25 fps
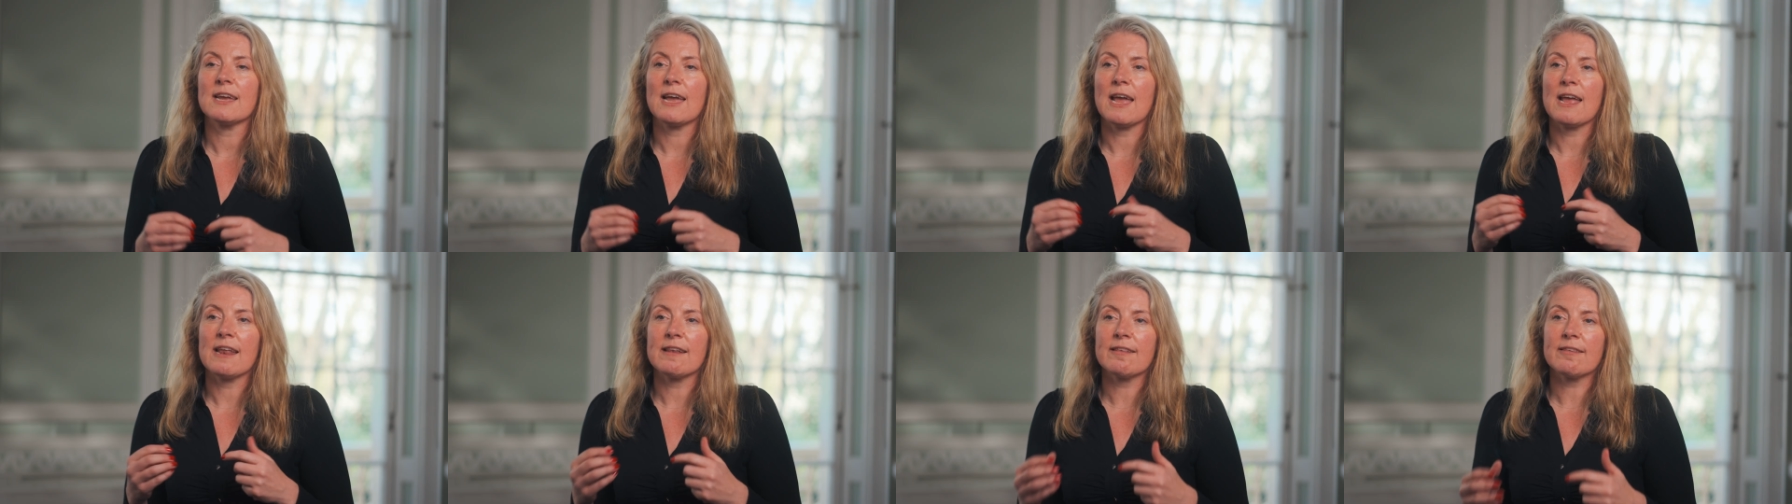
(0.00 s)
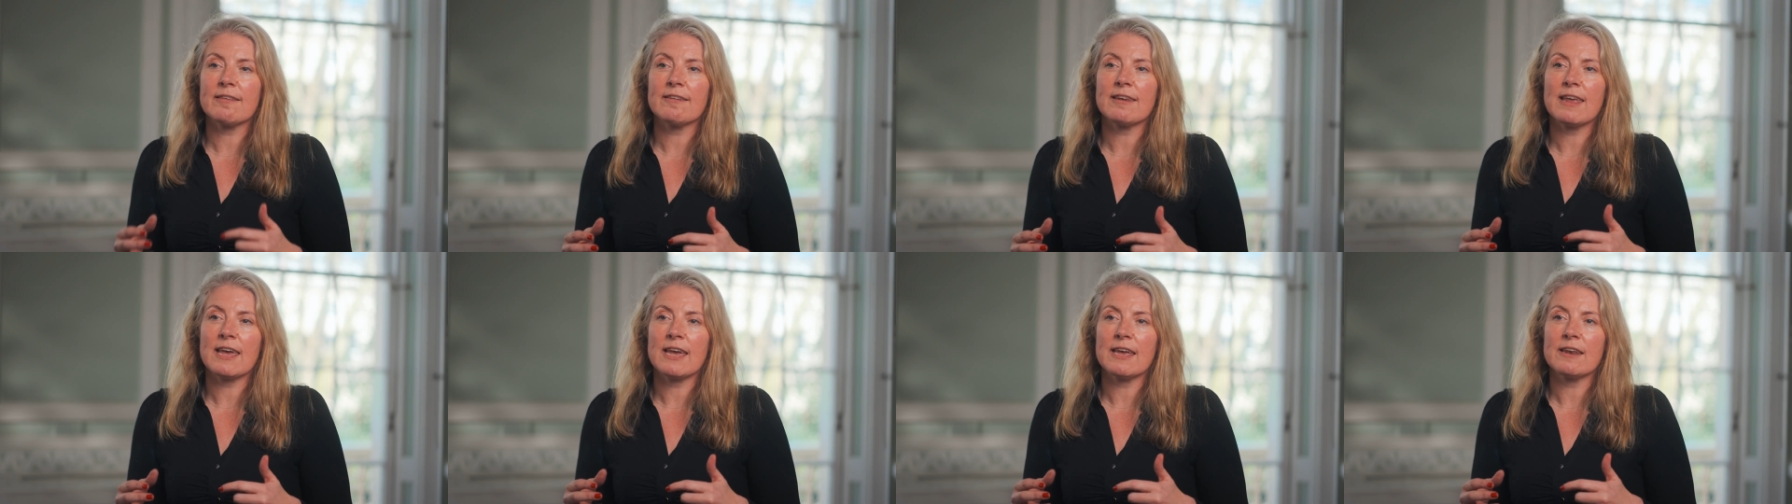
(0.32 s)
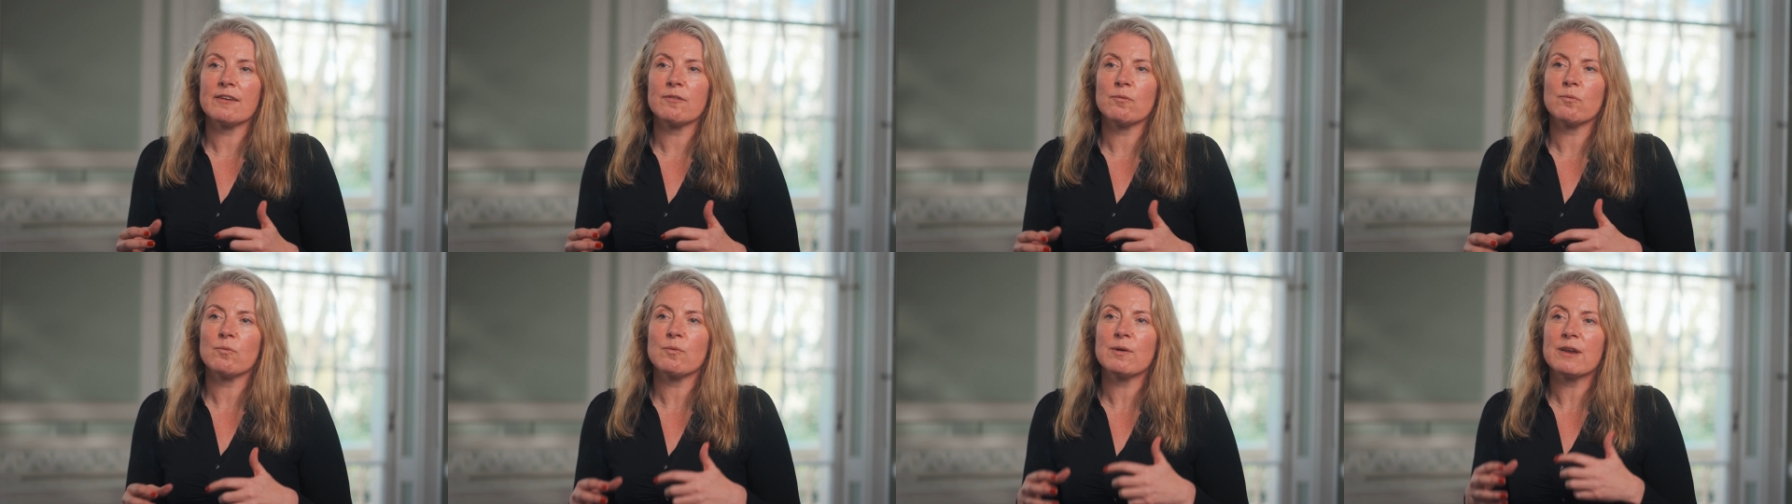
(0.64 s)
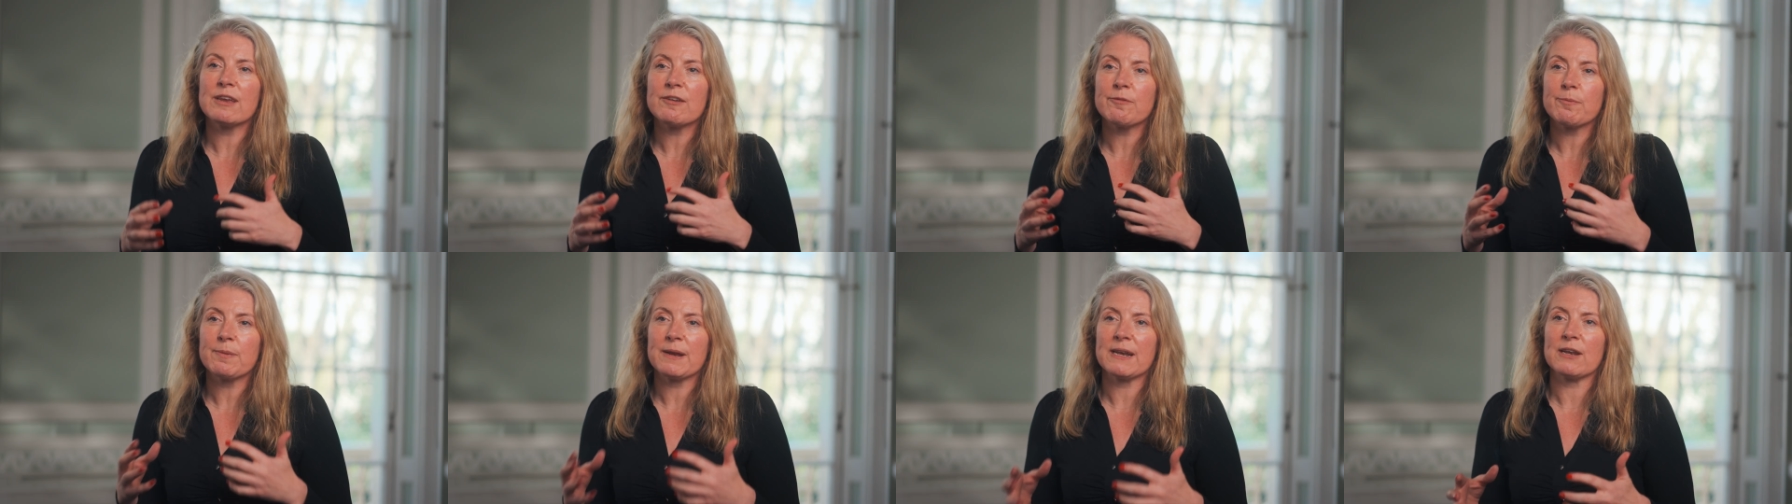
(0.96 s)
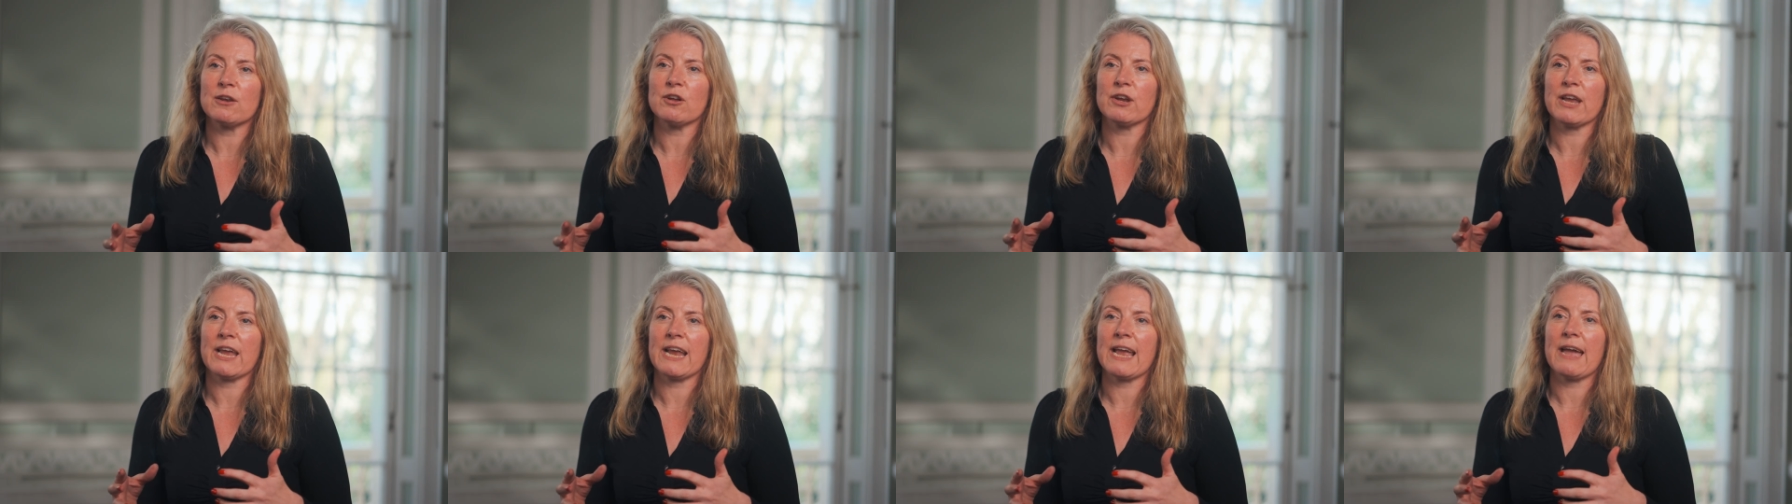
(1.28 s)
Instead, we've been
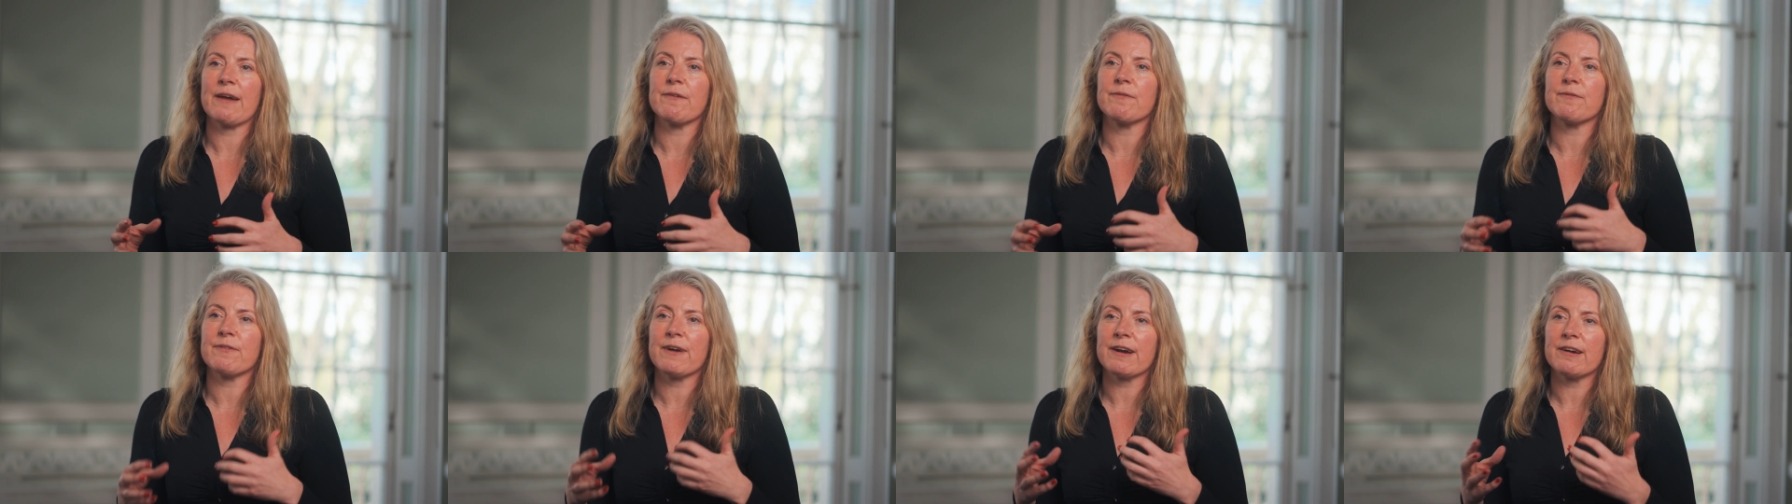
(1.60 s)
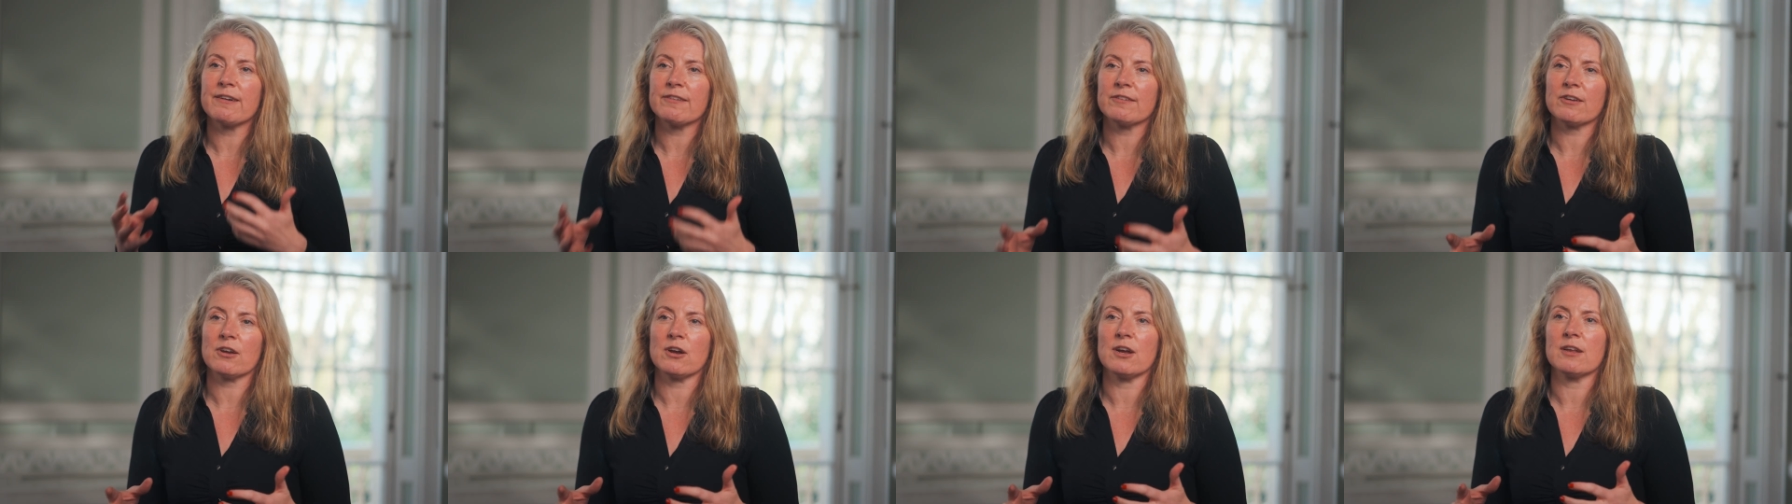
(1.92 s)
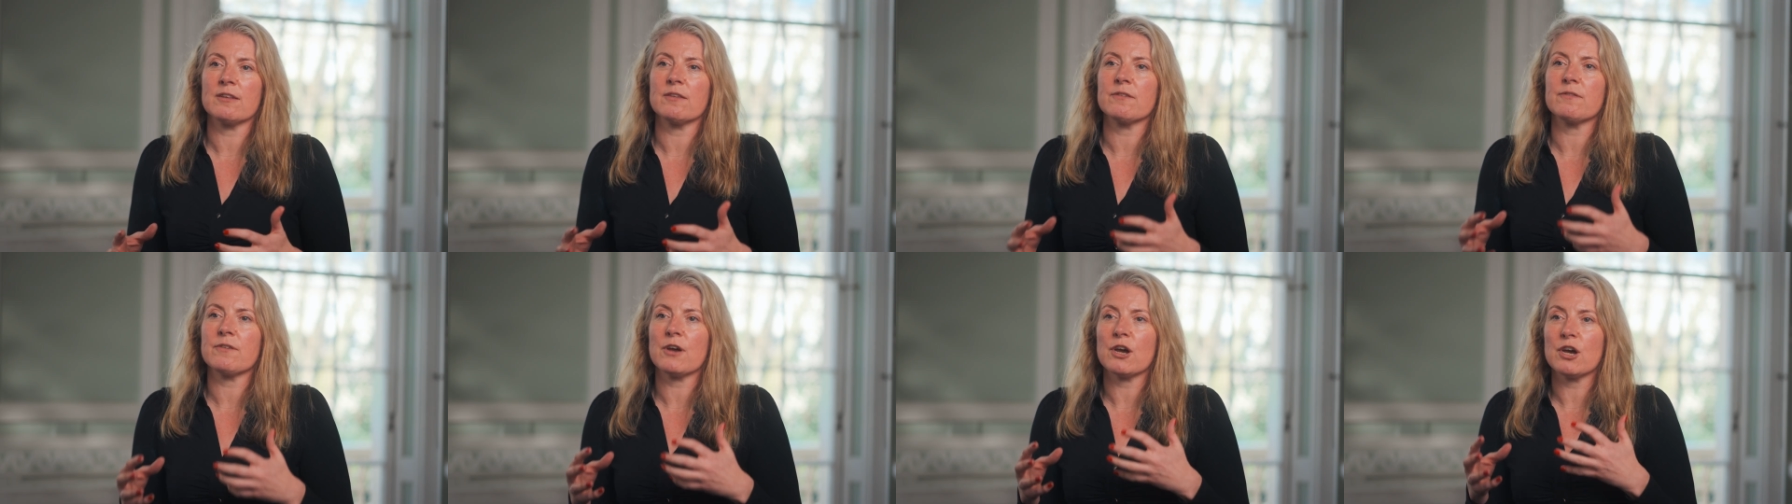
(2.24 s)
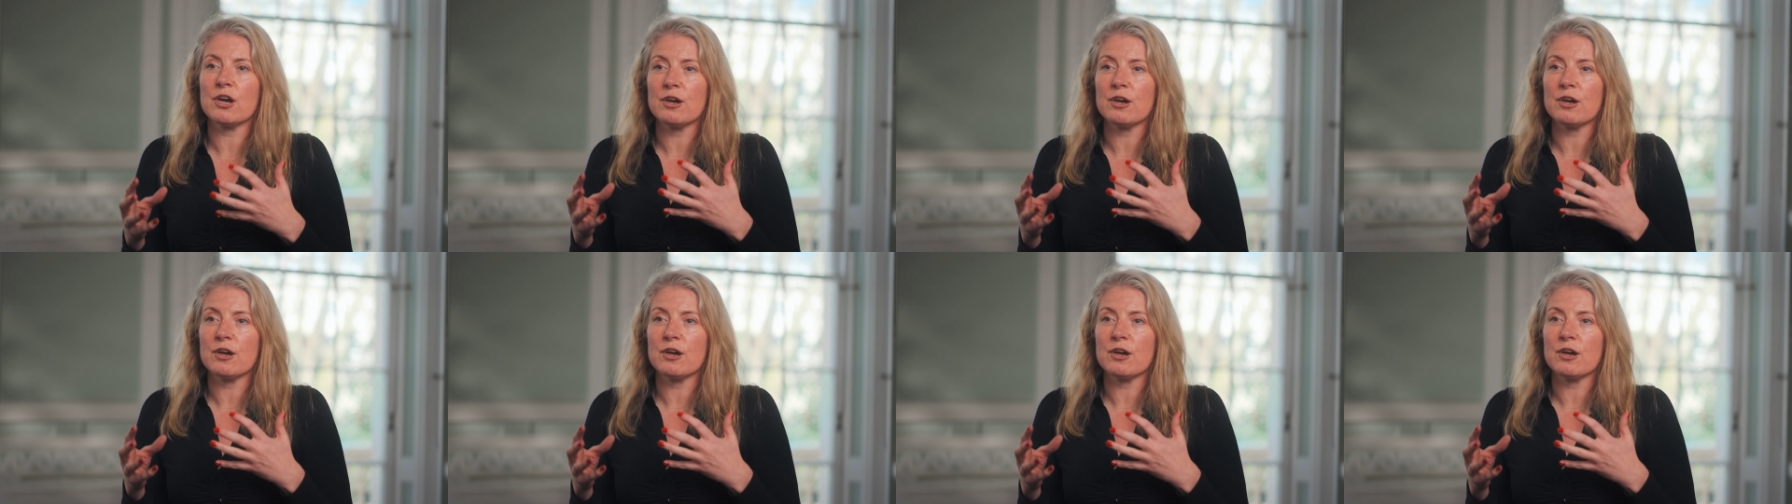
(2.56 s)
looking at various kinds of